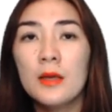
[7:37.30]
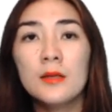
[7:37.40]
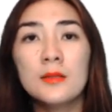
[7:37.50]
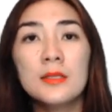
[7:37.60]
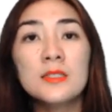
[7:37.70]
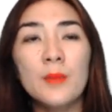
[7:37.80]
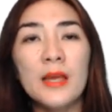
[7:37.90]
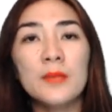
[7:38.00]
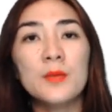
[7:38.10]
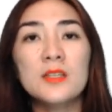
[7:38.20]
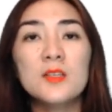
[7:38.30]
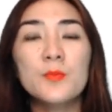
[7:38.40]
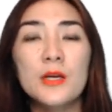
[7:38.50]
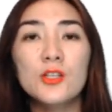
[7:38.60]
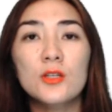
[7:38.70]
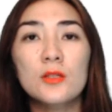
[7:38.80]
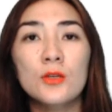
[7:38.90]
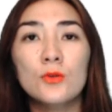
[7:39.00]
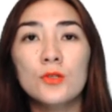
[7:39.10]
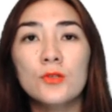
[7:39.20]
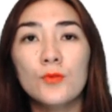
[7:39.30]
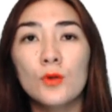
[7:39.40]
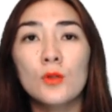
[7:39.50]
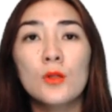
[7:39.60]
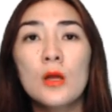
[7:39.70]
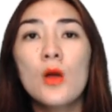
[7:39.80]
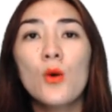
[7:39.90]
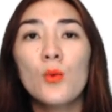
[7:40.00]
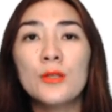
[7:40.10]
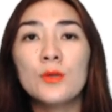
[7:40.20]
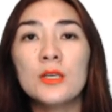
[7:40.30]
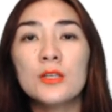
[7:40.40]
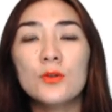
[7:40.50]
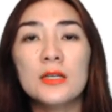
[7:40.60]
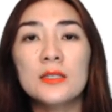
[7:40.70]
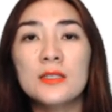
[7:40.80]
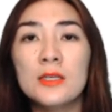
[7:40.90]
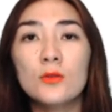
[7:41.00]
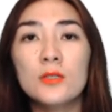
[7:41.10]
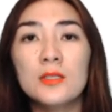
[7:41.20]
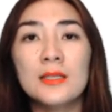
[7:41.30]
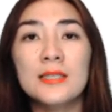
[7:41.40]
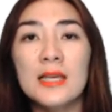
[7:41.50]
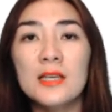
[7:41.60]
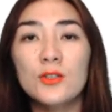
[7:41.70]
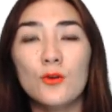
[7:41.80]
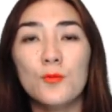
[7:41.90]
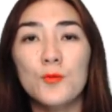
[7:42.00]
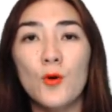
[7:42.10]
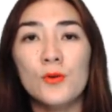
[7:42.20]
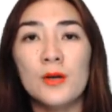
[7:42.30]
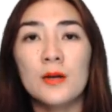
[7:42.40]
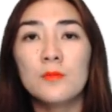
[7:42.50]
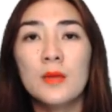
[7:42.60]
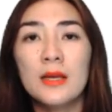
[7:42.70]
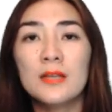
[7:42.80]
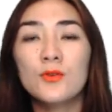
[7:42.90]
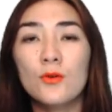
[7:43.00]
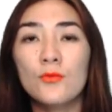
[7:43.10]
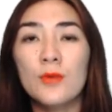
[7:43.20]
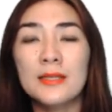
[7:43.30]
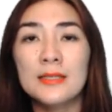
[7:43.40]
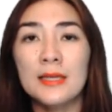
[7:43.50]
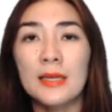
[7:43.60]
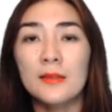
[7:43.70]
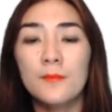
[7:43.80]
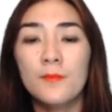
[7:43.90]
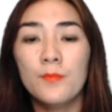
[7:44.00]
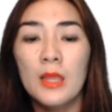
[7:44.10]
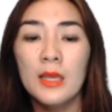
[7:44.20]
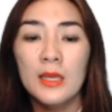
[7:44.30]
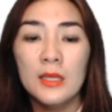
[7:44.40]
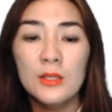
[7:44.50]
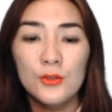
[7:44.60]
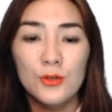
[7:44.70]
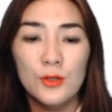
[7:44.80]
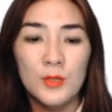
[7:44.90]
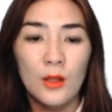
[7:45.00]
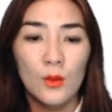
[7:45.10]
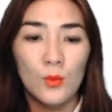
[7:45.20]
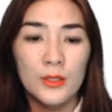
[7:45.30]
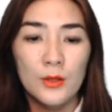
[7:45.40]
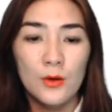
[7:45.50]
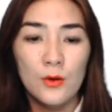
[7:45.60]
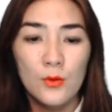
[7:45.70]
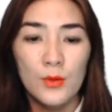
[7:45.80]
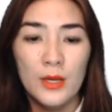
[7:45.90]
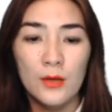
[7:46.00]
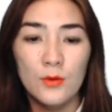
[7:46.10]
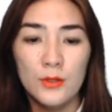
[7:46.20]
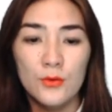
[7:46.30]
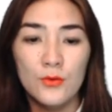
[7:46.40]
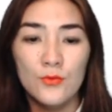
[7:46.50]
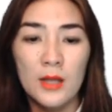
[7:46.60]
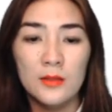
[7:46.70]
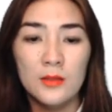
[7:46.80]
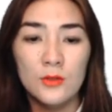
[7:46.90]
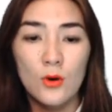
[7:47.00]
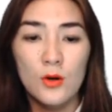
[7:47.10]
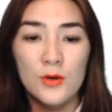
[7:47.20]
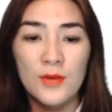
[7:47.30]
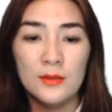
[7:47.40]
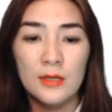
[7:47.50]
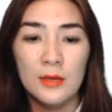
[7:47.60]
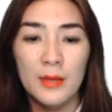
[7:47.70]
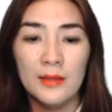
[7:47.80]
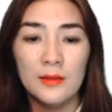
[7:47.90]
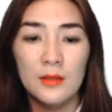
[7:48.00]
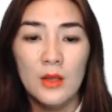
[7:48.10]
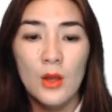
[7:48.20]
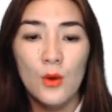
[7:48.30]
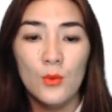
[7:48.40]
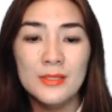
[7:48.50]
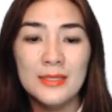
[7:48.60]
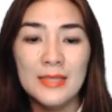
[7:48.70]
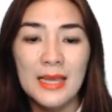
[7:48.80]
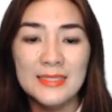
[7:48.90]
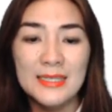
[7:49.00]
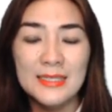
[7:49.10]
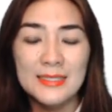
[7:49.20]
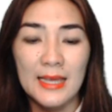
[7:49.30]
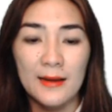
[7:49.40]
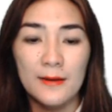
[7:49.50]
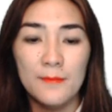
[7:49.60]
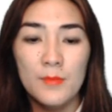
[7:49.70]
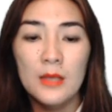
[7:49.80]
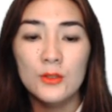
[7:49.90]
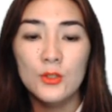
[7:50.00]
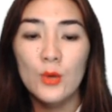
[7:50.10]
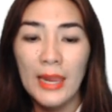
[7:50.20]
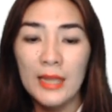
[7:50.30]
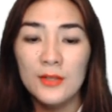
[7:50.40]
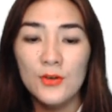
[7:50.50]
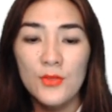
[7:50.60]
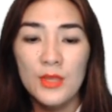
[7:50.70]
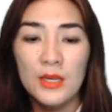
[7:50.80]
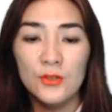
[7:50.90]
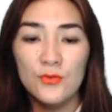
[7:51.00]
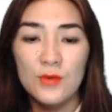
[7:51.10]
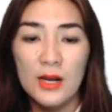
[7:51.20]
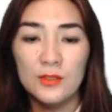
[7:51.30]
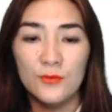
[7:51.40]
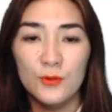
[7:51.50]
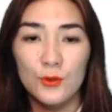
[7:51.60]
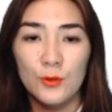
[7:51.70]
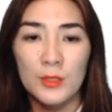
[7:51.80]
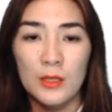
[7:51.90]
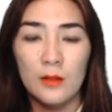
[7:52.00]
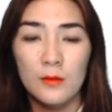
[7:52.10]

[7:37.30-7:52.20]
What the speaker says: This might be especially useful when you need to continuously test your program as you're writing it. In the terminal window, we are going to run the Docker run command with an IT tag to enter the interactive terminal.